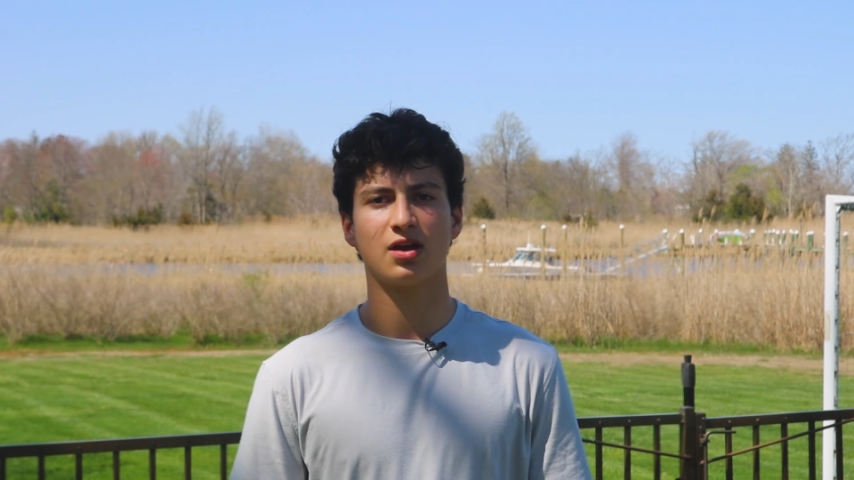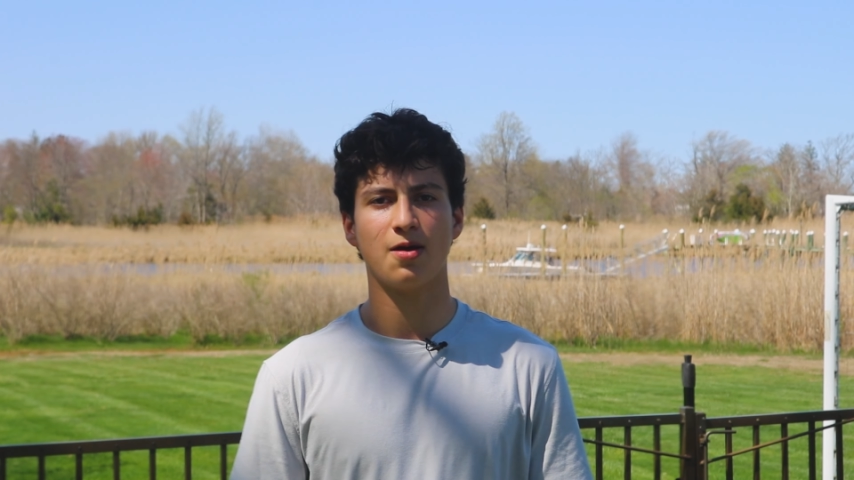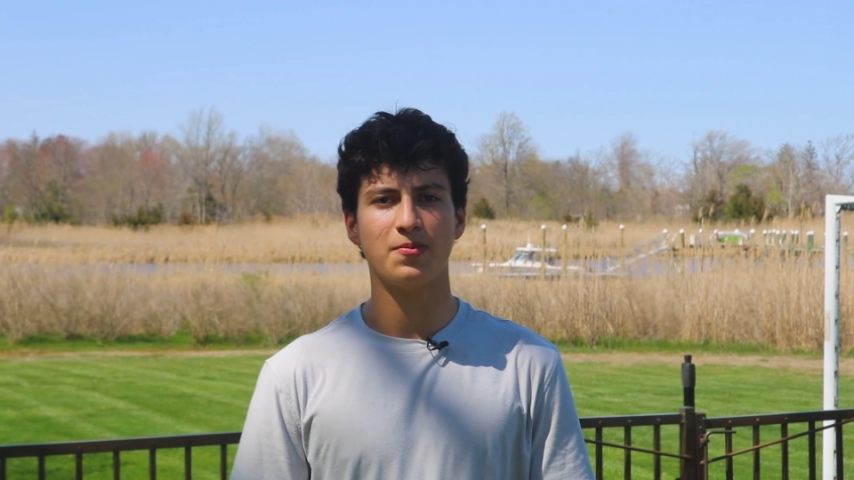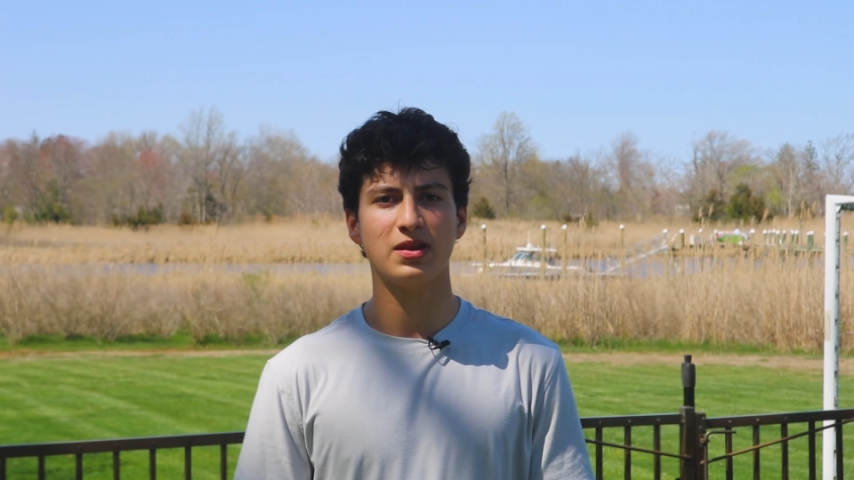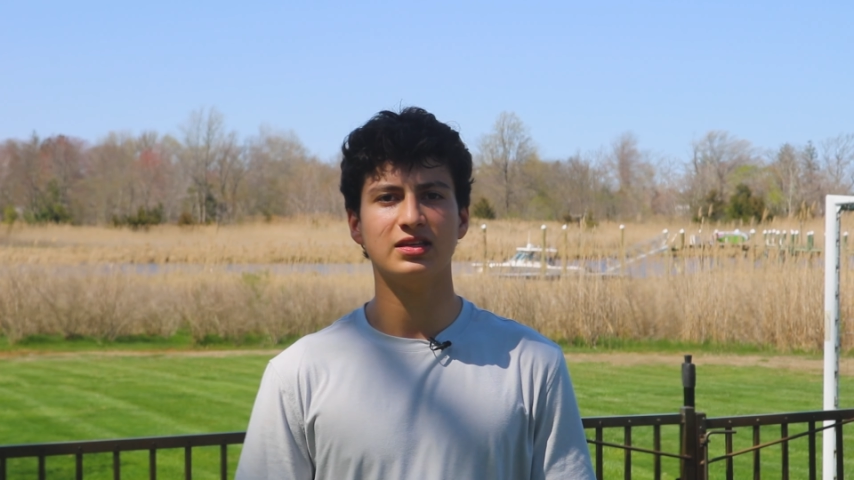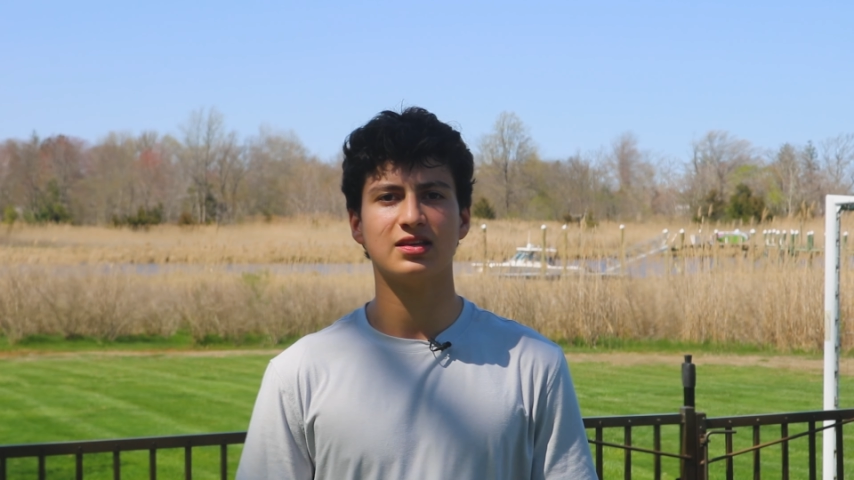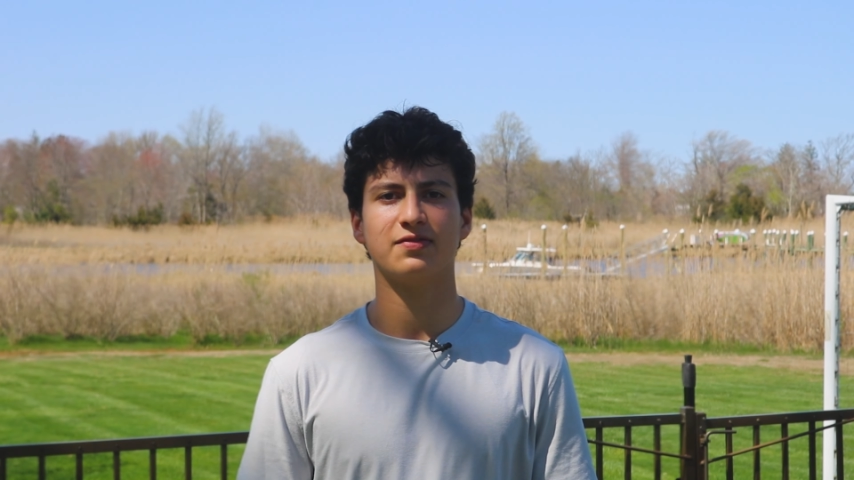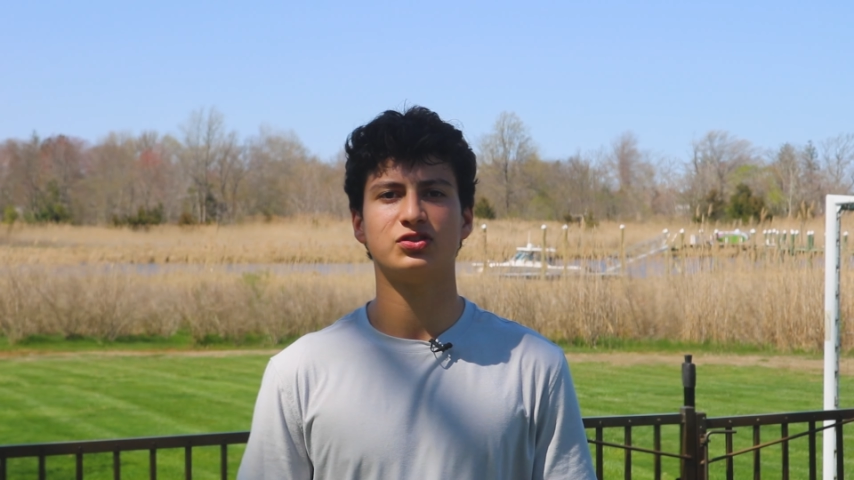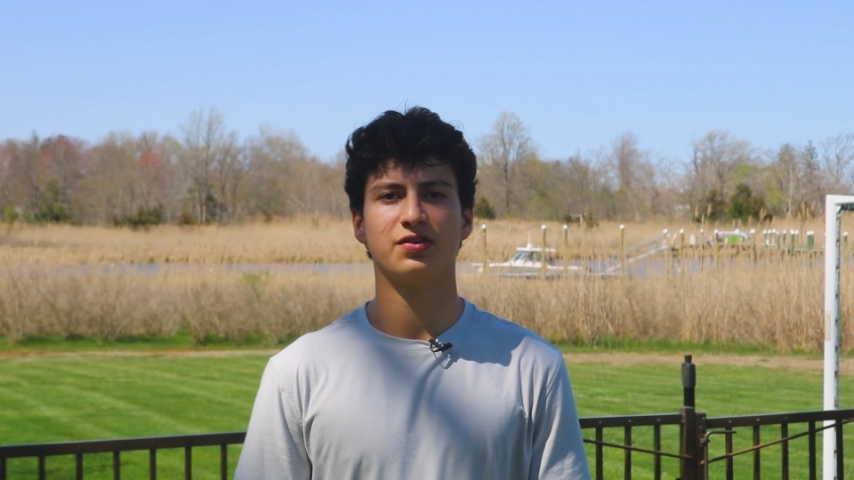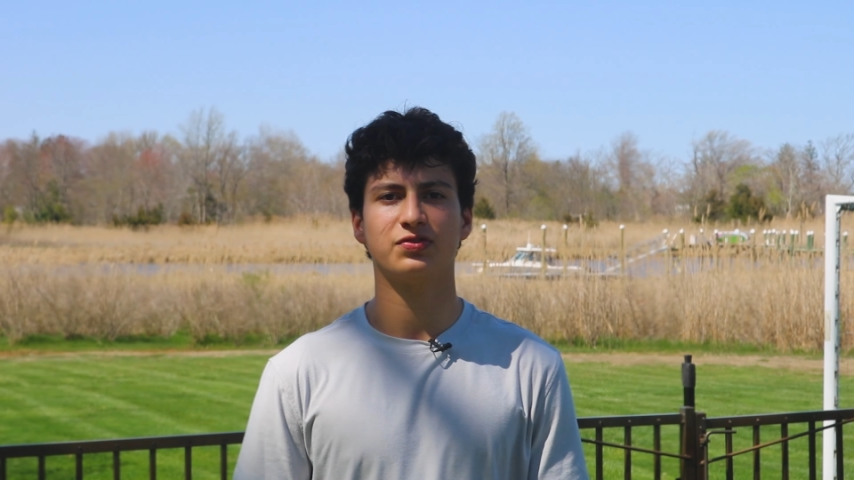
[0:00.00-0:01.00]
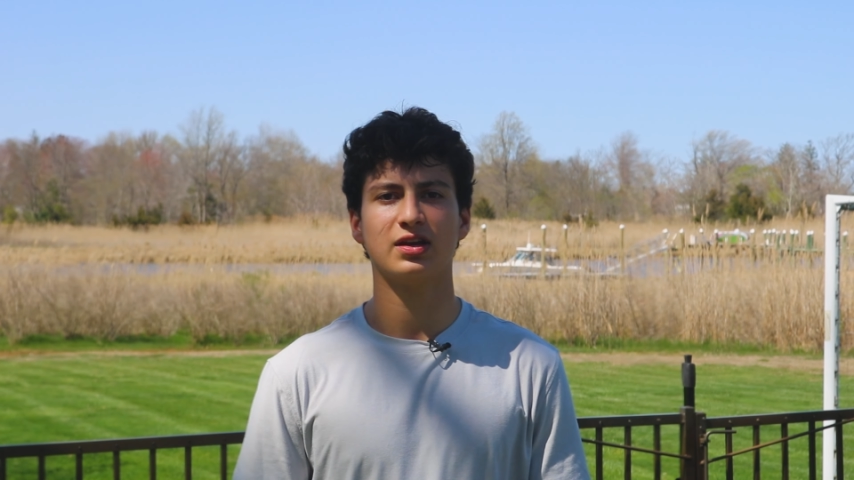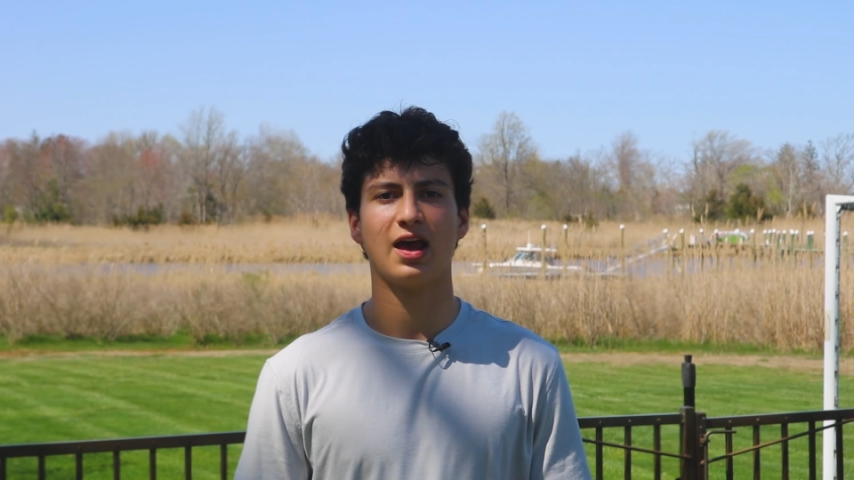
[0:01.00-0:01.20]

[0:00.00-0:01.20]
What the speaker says: companies have shifted